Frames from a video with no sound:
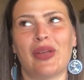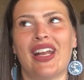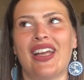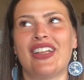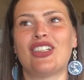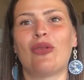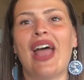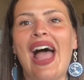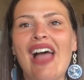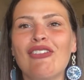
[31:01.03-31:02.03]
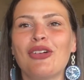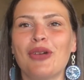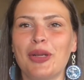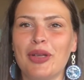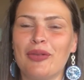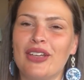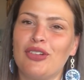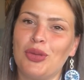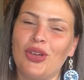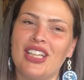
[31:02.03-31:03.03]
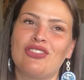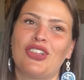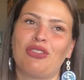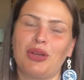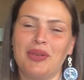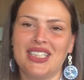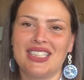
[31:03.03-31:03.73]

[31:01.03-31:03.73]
And I don't ever want to be away from you guys for 3 weeks